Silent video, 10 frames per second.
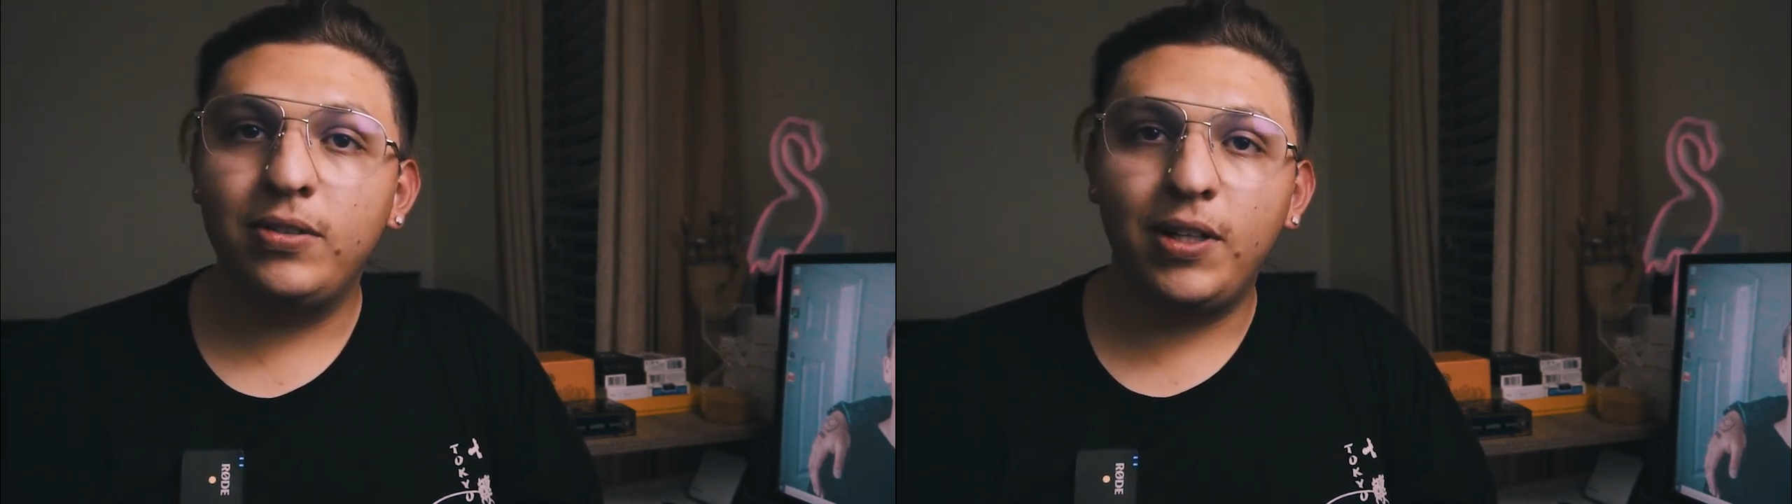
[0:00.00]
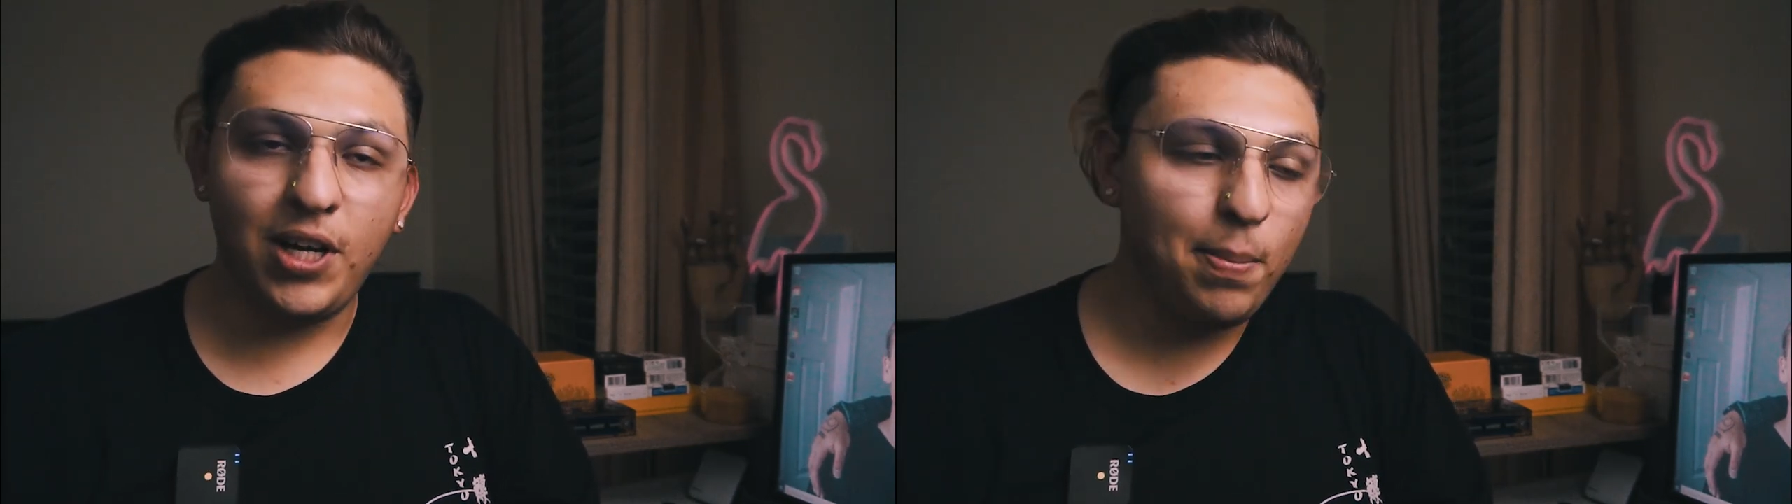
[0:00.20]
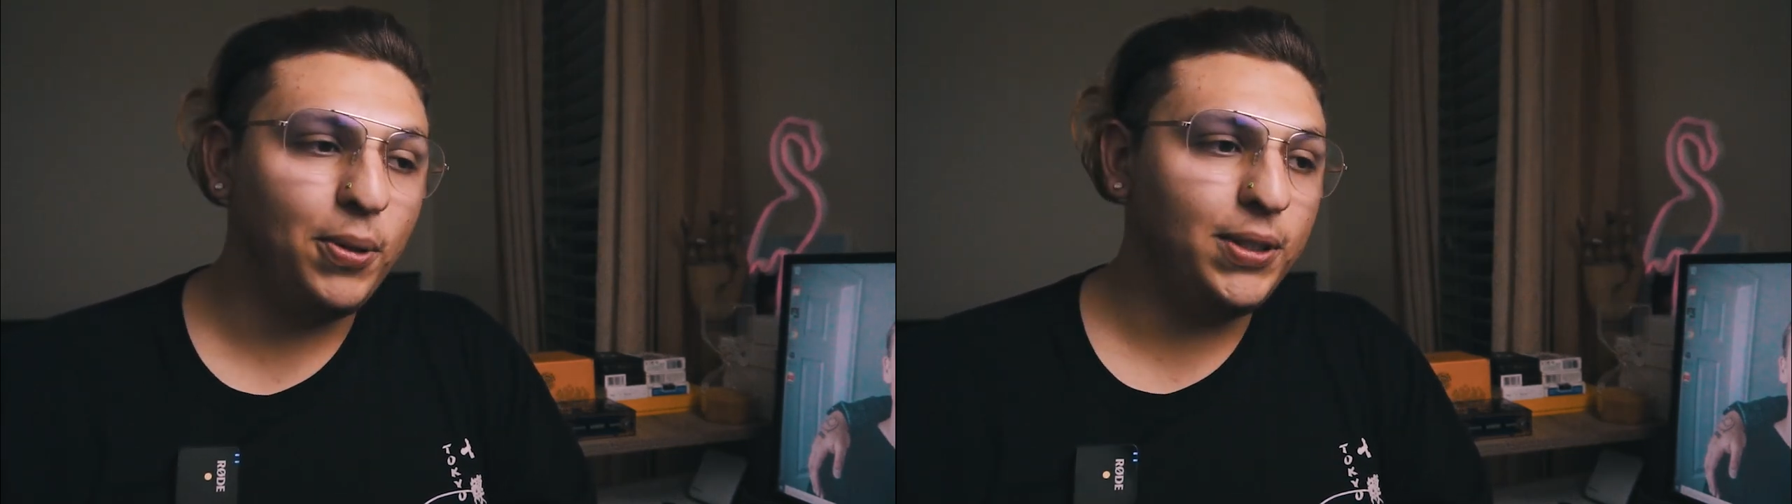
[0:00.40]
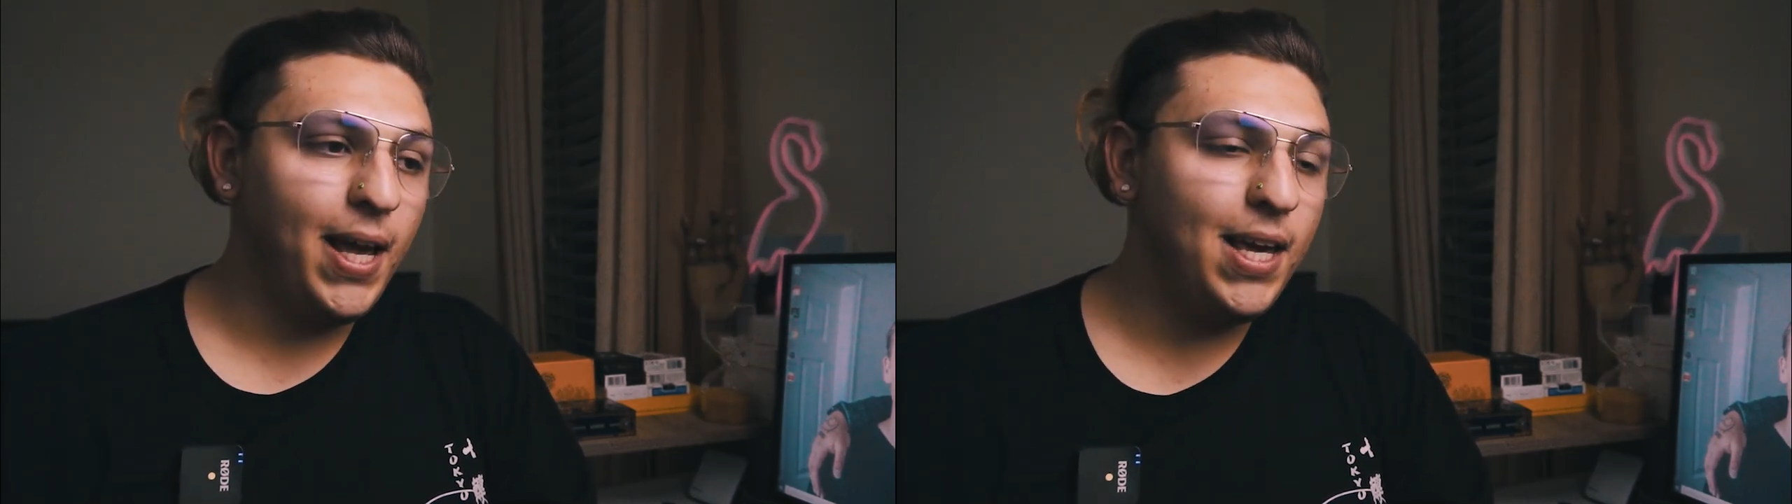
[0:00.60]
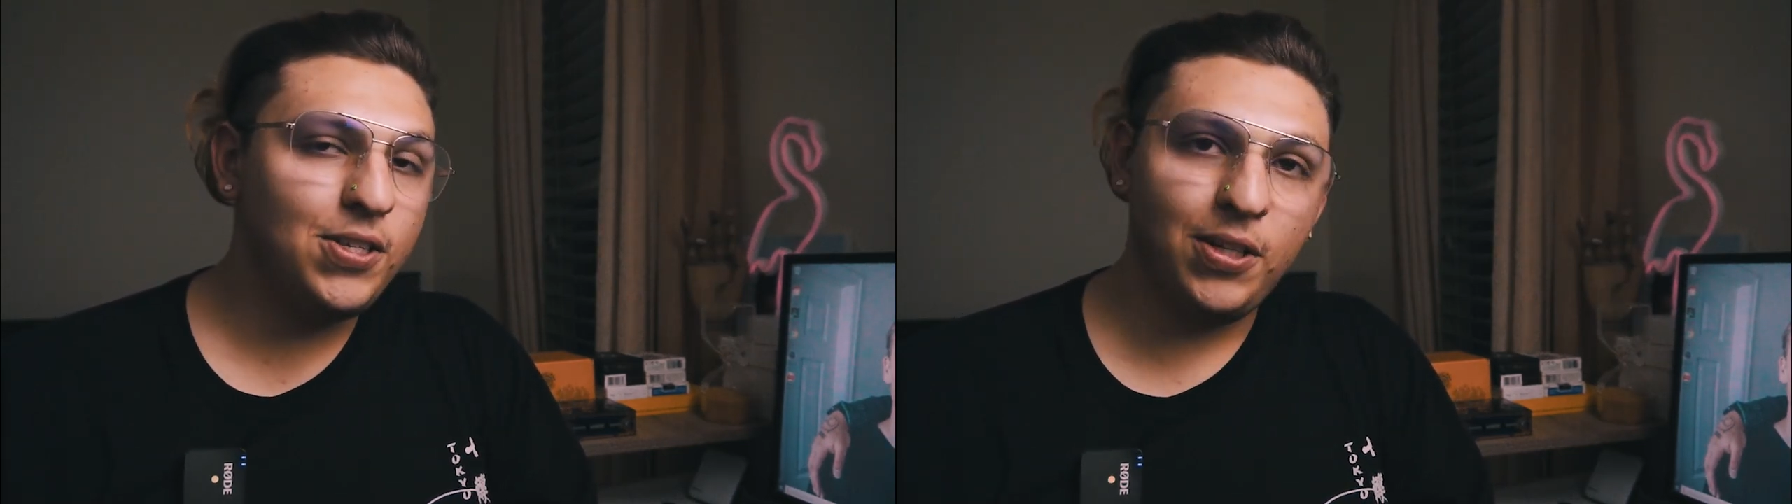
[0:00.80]
a couple
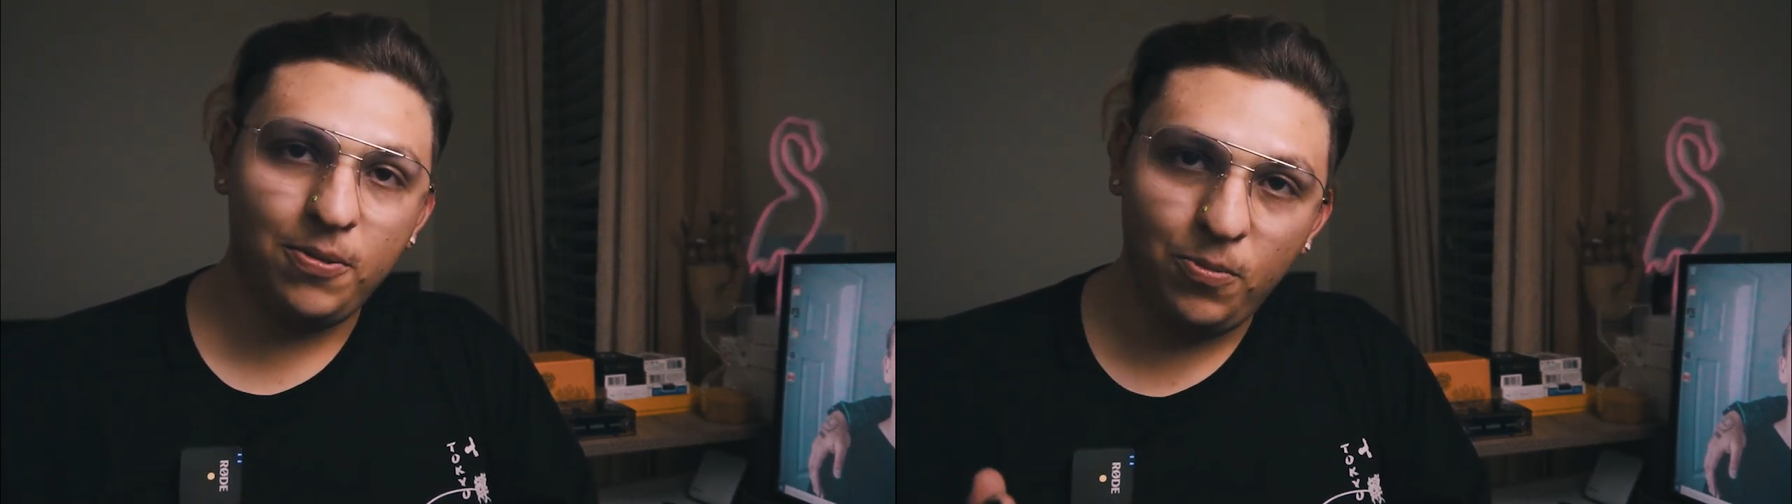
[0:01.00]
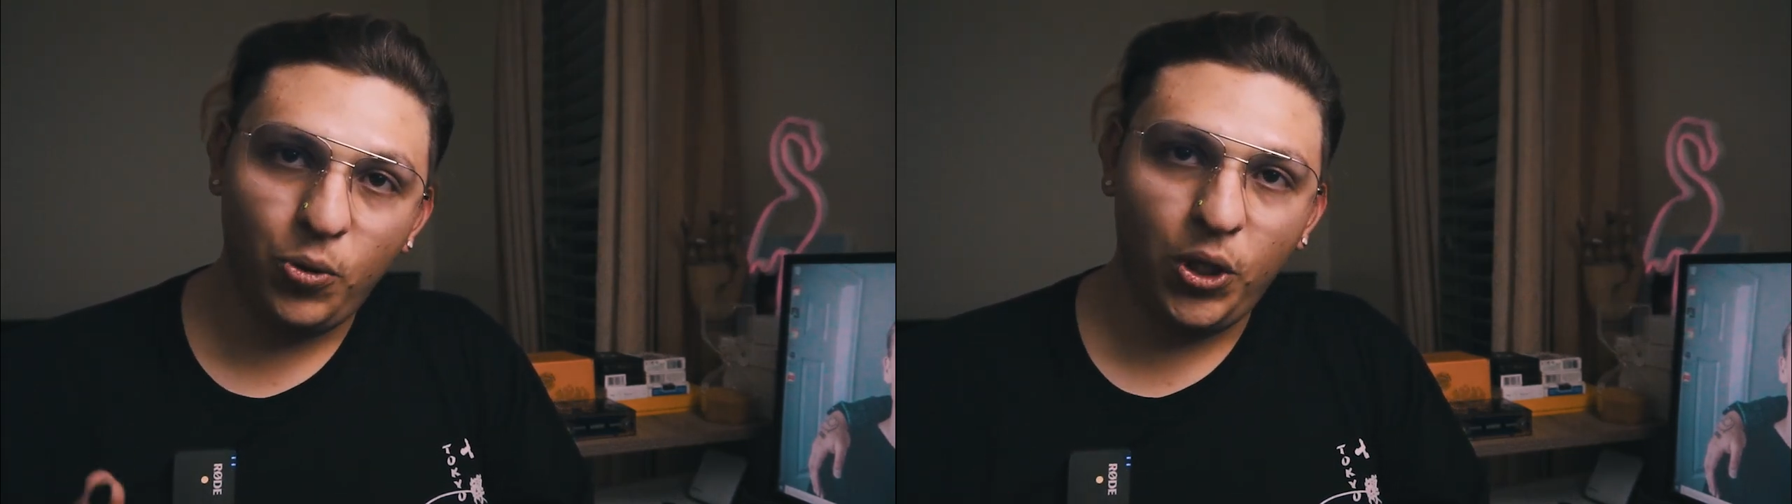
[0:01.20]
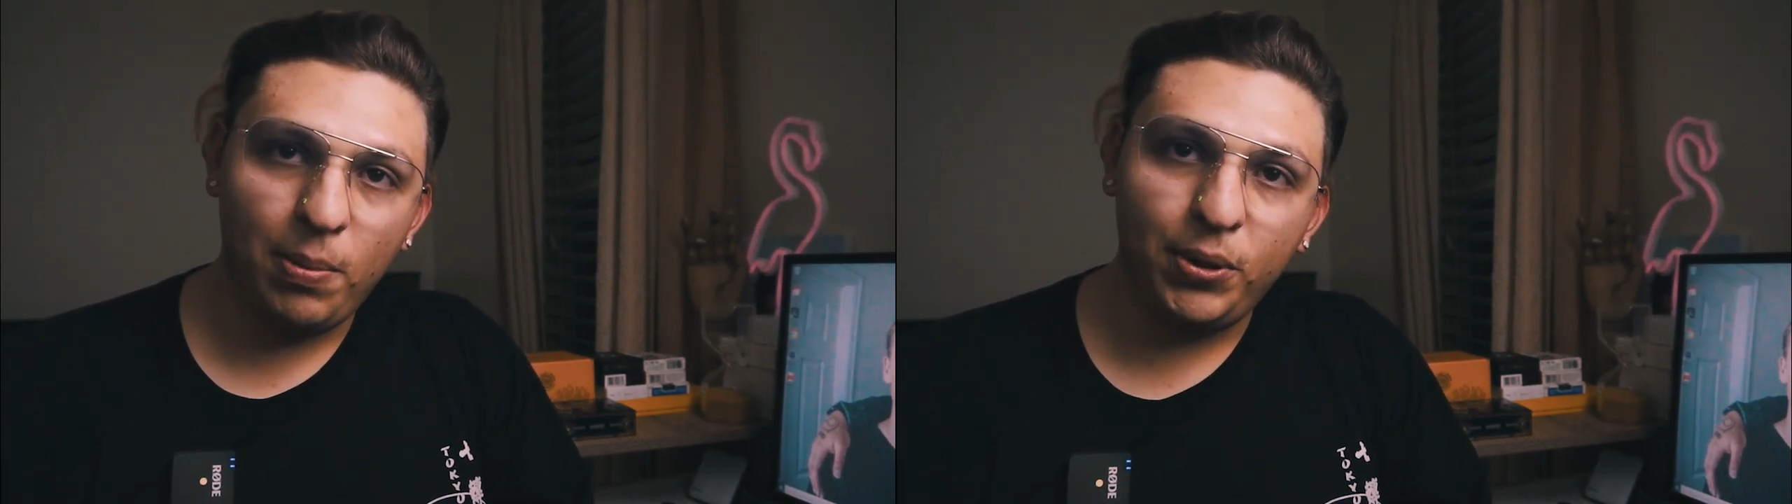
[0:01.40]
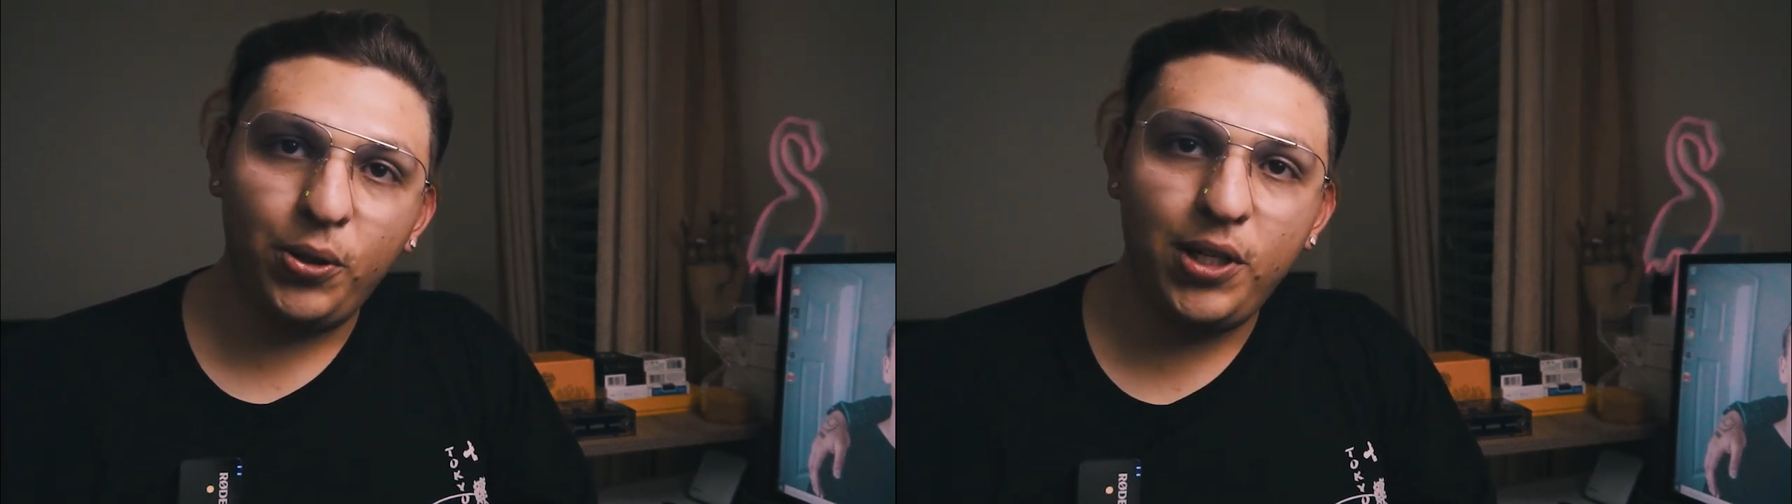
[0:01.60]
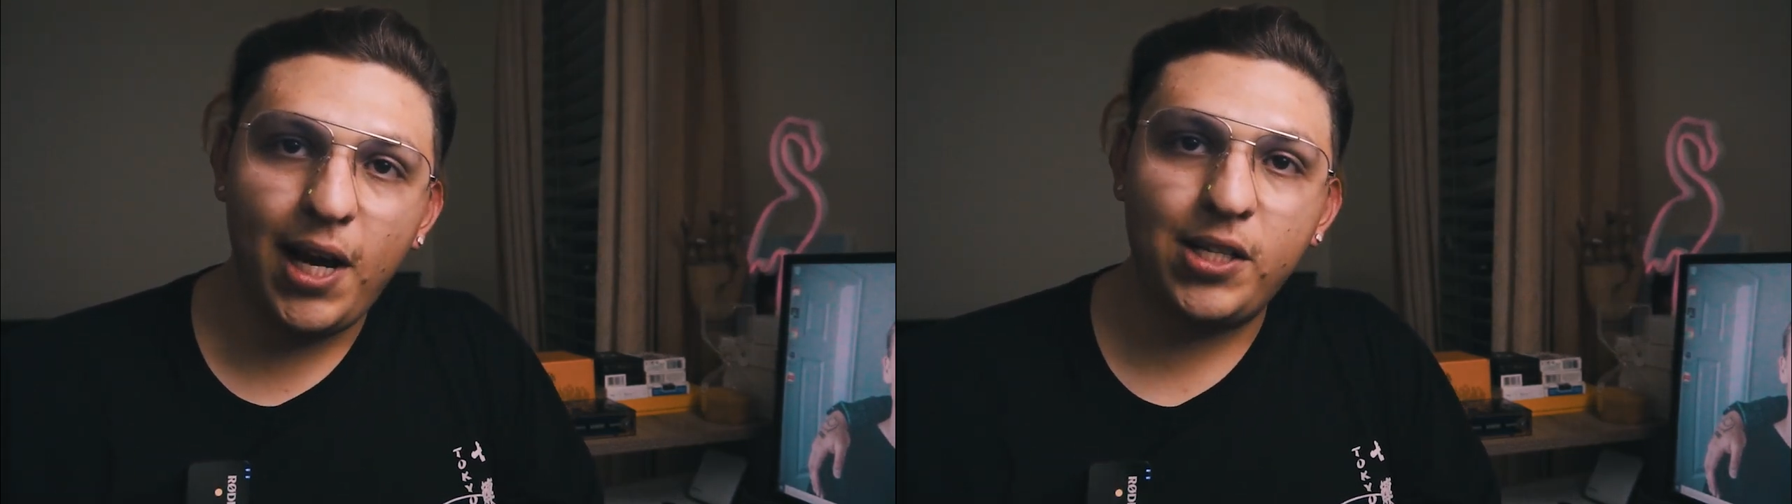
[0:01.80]
days and we'll
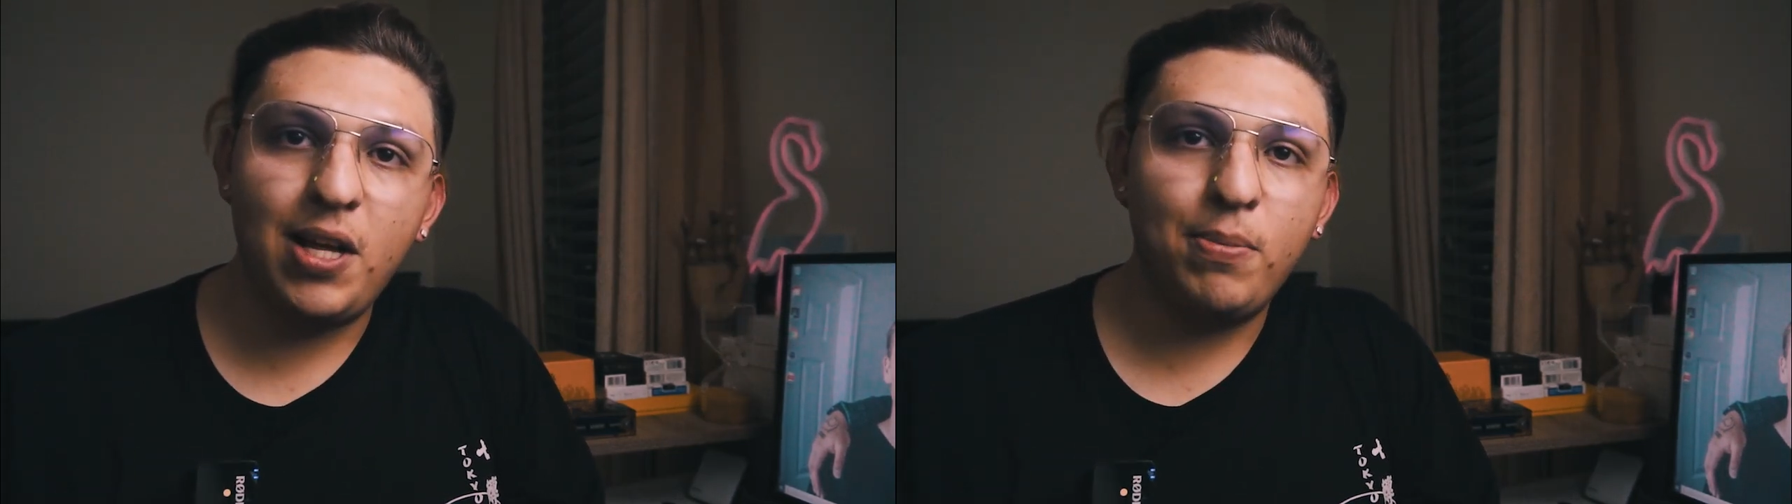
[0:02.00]
upload the next